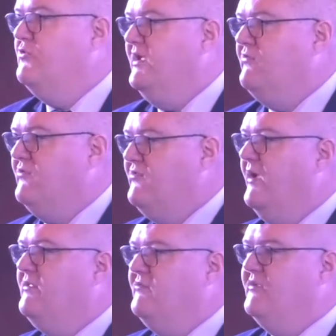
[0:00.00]
create
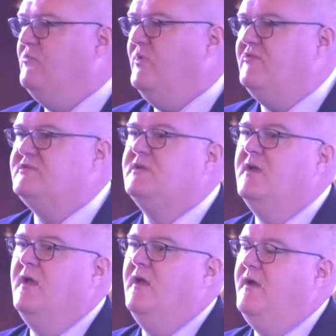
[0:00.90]
societies in which
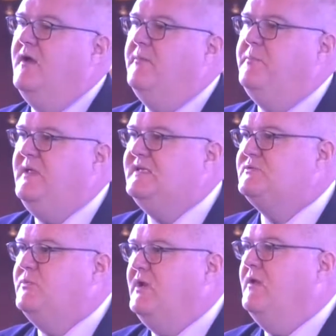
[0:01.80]

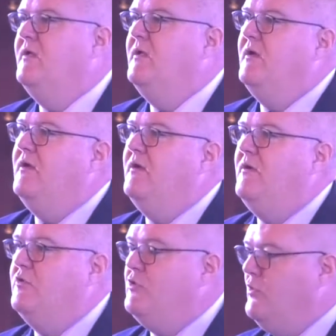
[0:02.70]
peace will,
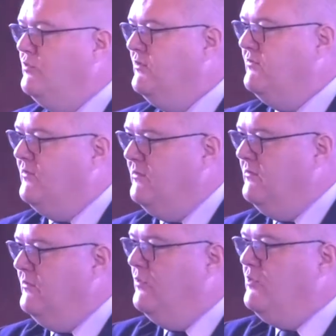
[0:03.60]
on a
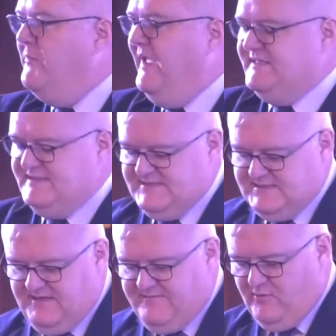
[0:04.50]
longer
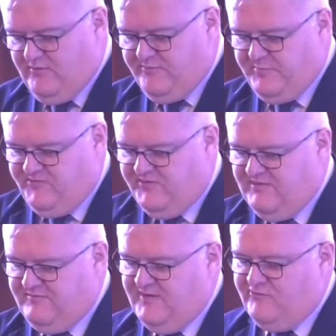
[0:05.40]
basis, evolve
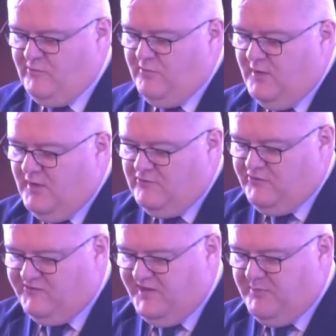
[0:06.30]
positively. So
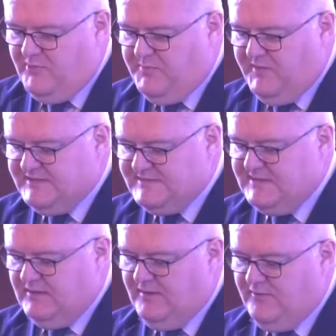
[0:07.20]
sustainable
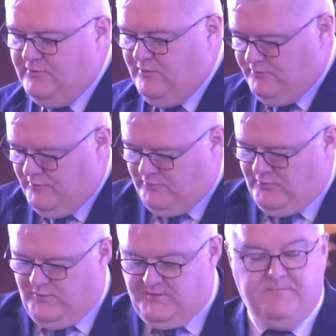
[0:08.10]
peace on the
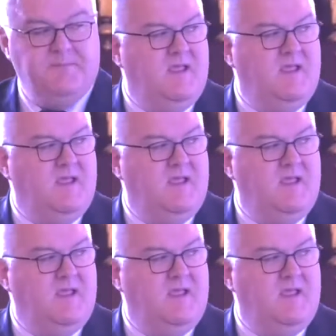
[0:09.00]
longer run.